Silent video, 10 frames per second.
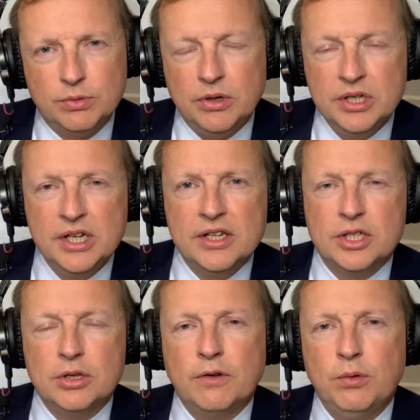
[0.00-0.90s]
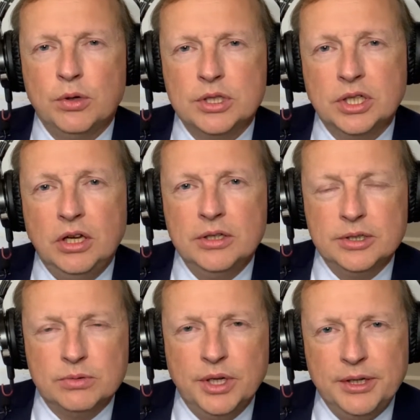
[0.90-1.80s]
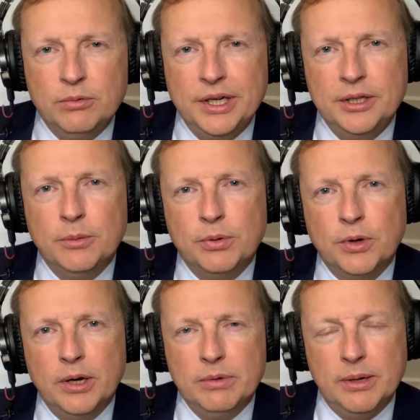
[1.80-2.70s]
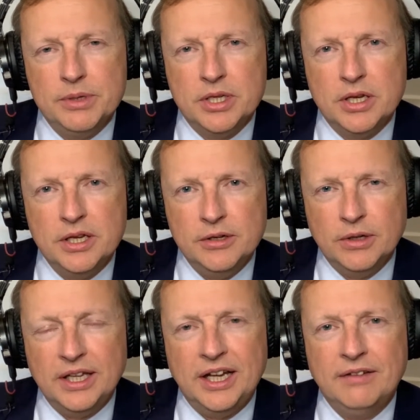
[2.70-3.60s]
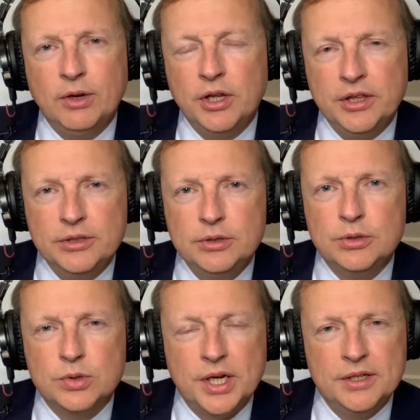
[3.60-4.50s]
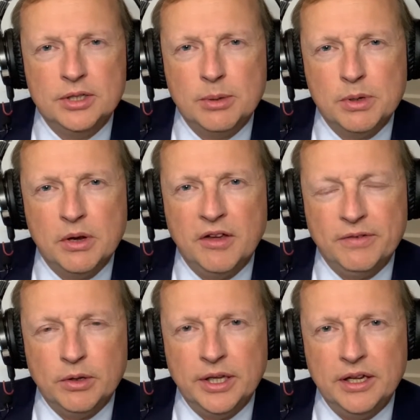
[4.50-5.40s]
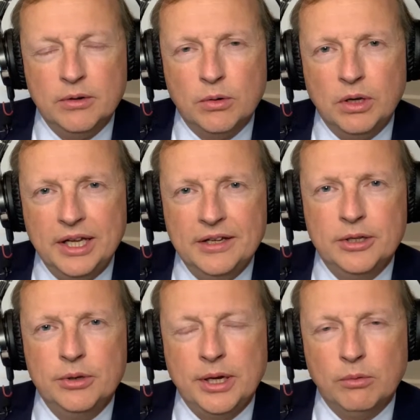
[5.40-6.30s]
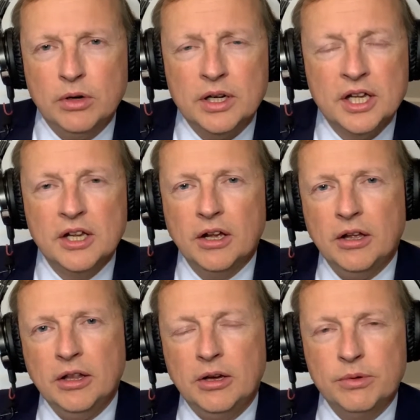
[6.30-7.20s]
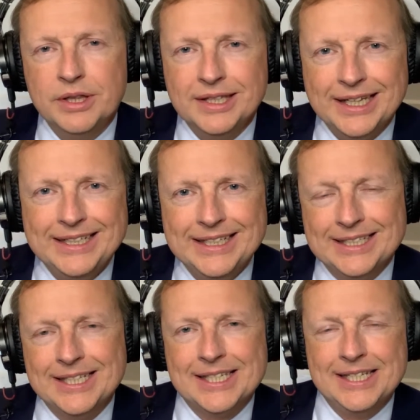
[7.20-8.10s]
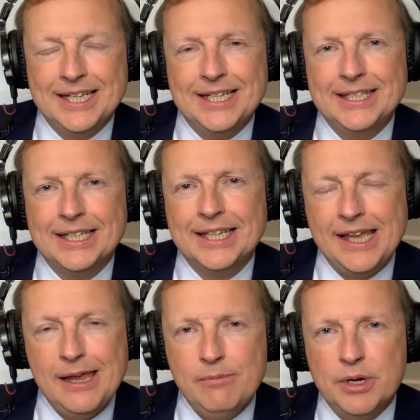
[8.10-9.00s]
We're Central Florida's longest running radio program, coming to you here live on the News Radio WFLA Orlando network, along with 96.9 The Game.